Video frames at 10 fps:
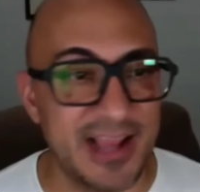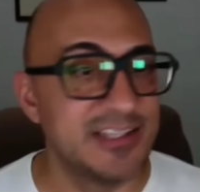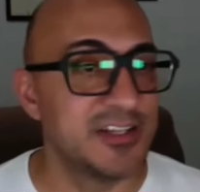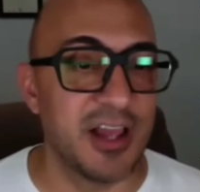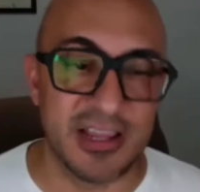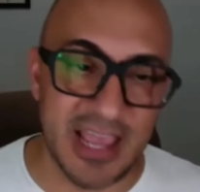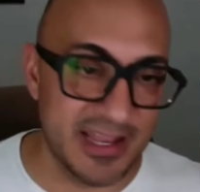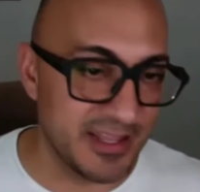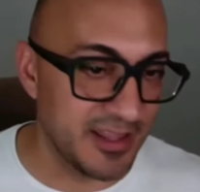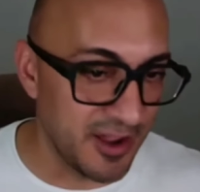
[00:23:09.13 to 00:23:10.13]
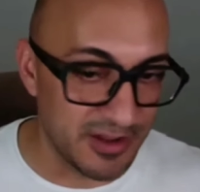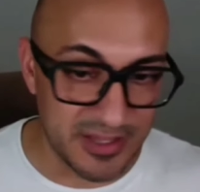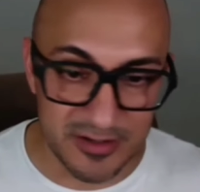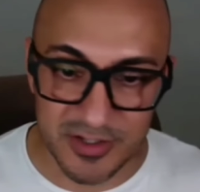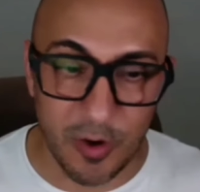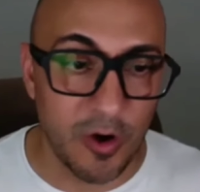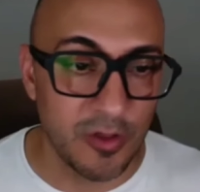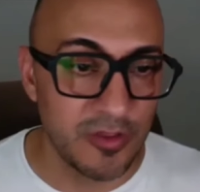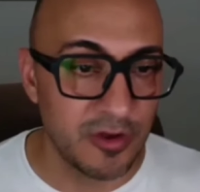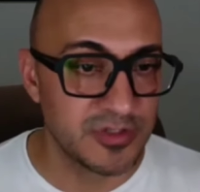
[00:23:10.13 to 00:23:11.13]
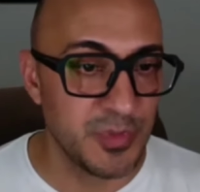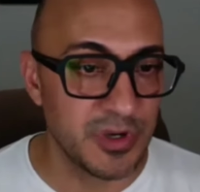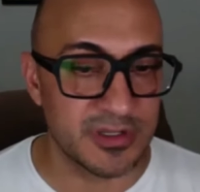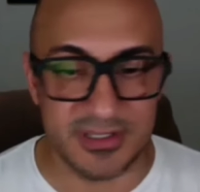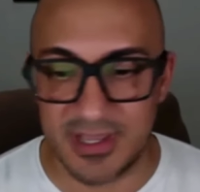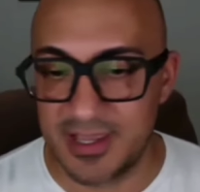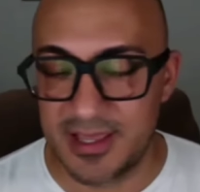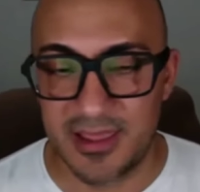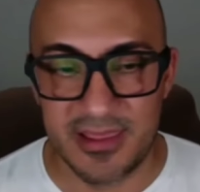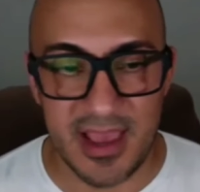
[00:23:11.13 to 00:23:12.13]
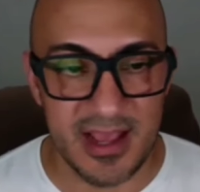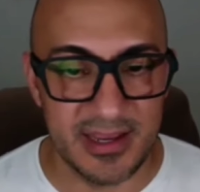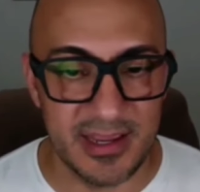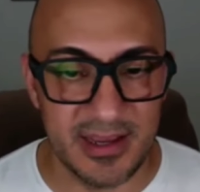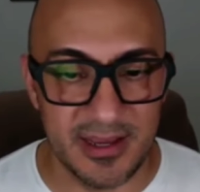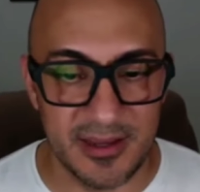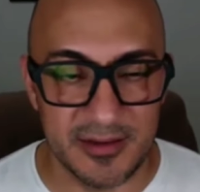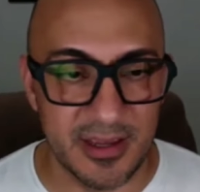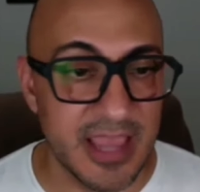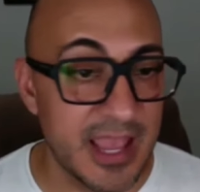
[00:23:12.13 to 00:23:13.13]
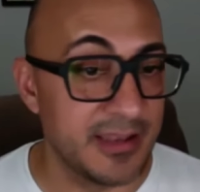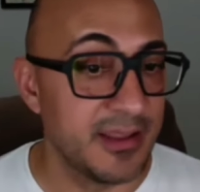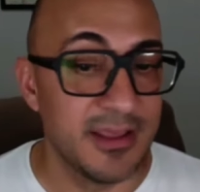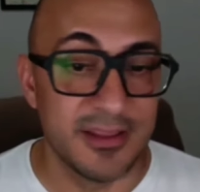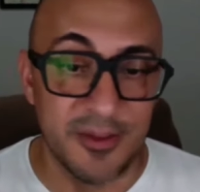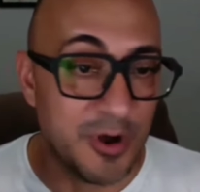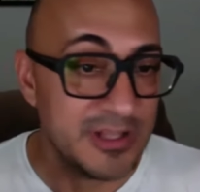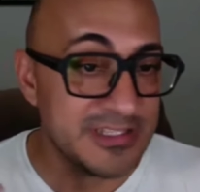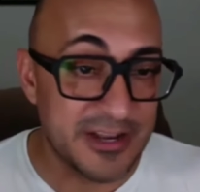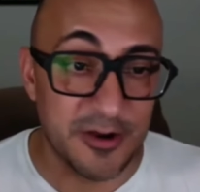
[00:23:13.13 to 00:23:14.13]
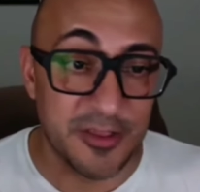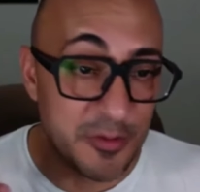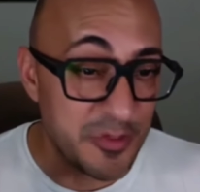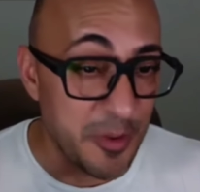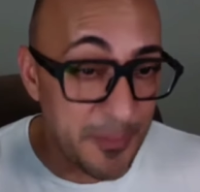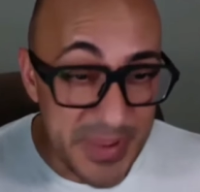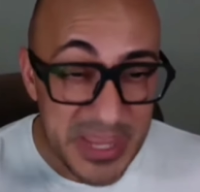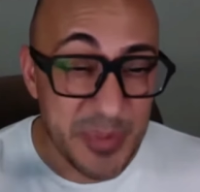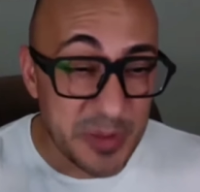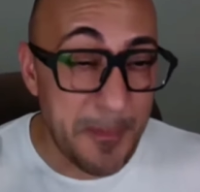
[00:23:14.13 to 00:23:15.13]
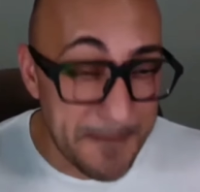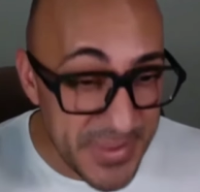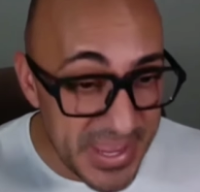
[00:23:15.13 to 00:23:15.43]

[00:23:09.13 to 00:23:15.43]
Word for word: I, I, again, there's all those books that, uh, again, the ones that are the, the big, big,